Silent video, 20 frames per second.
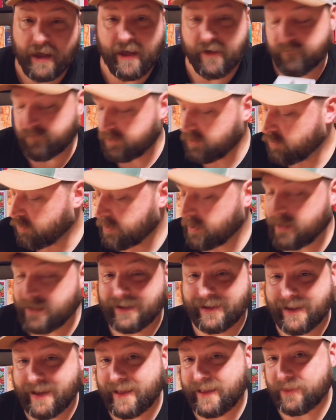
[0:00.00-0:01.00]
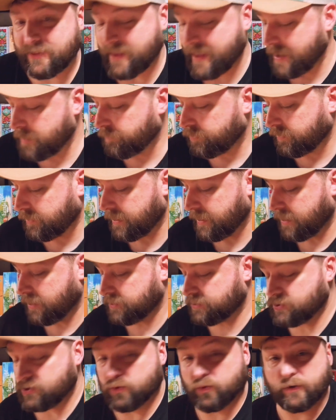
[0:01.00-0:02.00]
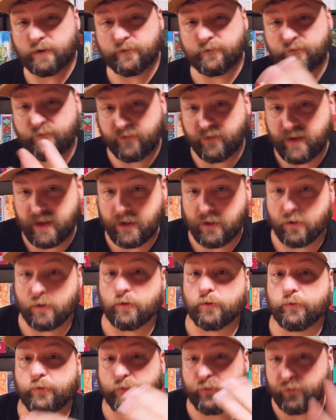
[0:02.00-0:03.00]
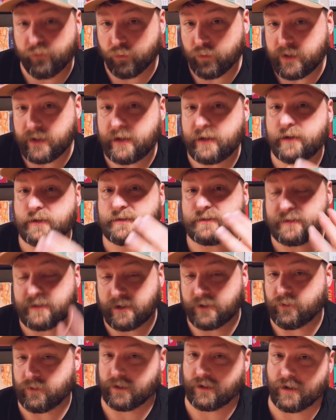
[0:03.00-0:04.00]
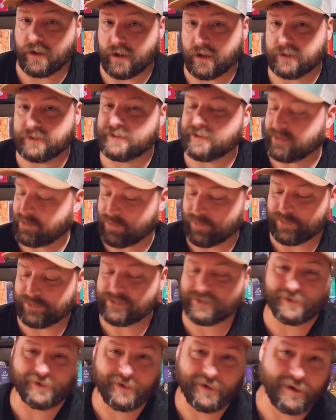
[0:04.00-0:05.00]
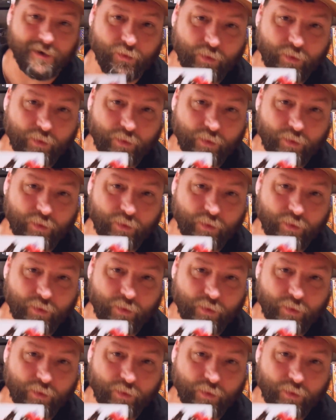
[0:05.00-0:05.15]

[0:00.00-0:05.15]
If you can get that player to reveal 3 secret cards, and of course they're going to